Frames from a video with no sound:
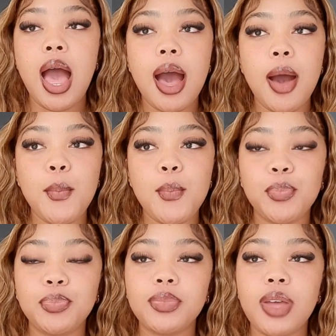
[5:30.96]

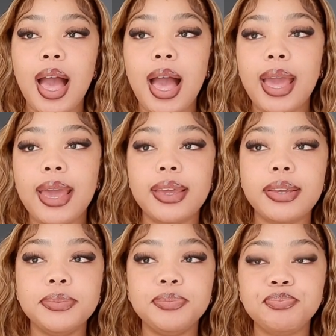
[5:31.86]

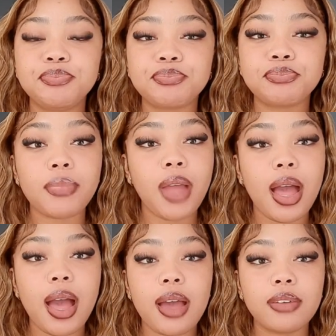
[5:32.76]
I
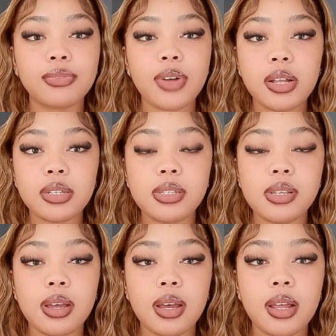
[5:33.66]

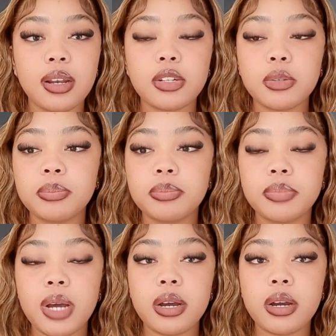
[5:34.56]
felt
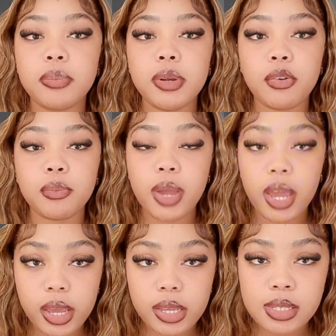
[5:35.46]
a bit of
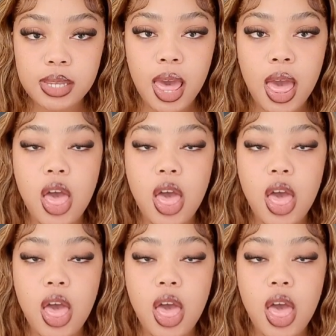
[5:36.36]
pains,